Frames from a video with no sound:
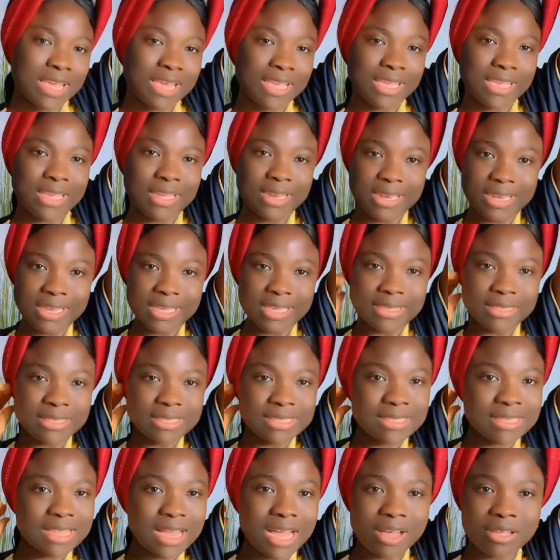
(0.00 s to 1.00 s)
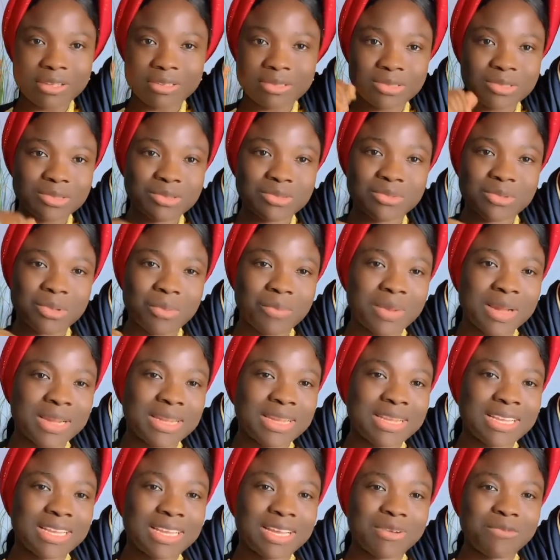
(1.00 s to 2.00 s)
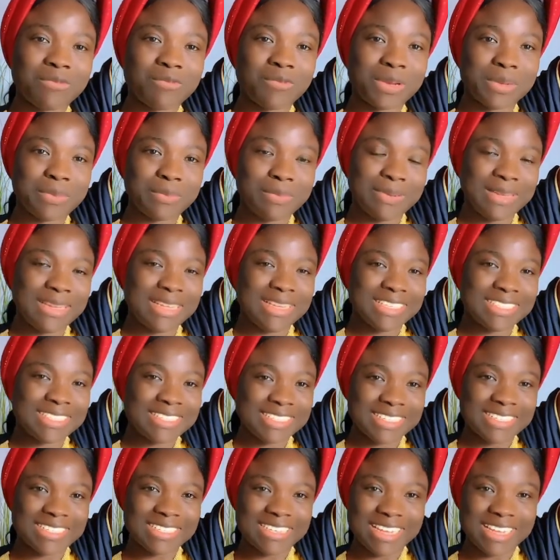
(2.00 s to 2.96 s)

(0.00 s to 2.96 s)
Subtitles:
Gele styles normally come with pleating,